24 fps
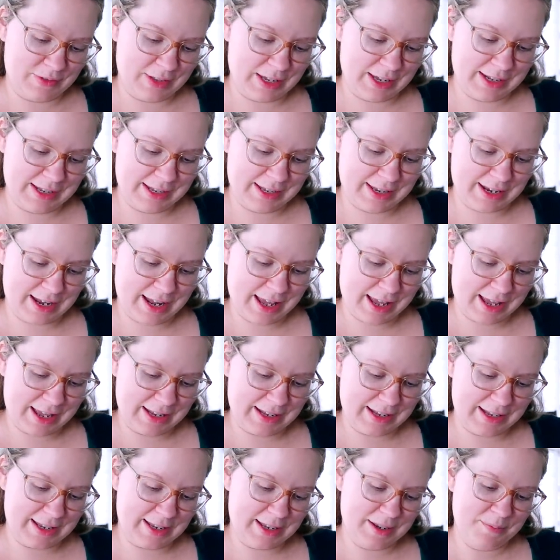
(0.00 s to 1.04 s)
It
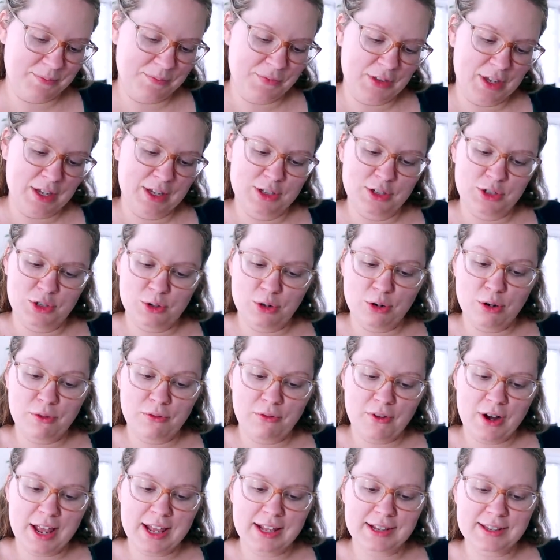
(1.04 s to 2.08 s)
says, true
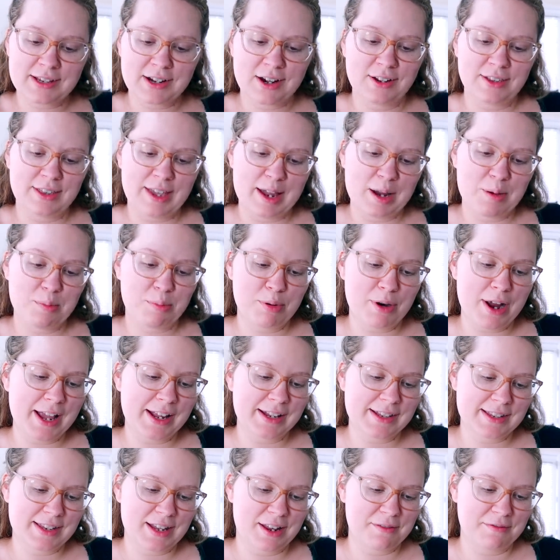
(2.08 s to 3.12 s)
friends are like
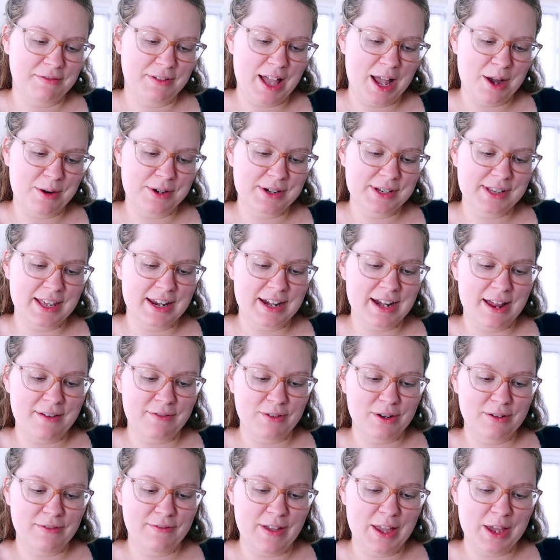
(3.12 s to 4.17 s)
bright sunflowers that
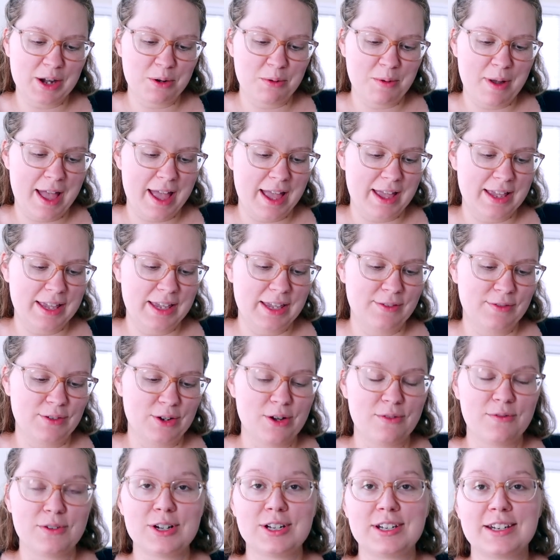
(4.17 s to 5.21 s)
never fade away, even
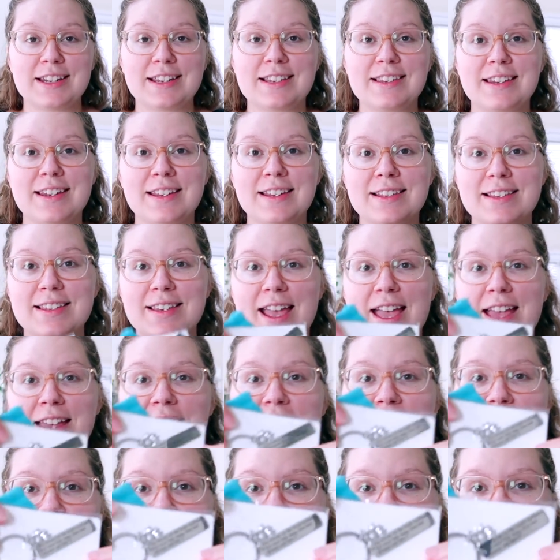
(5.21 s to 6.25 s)
over distance
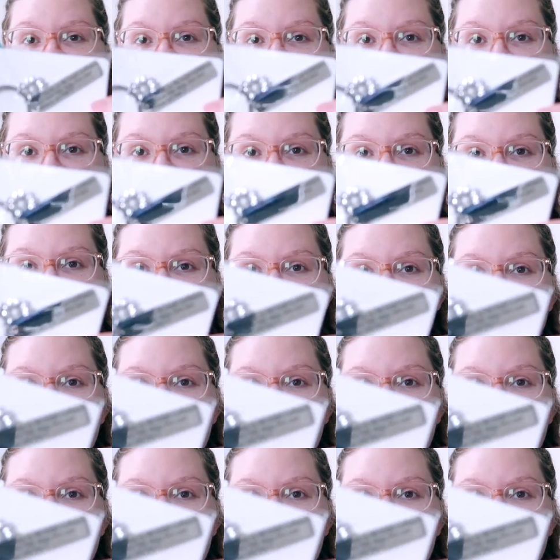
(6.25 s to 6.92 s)
and time.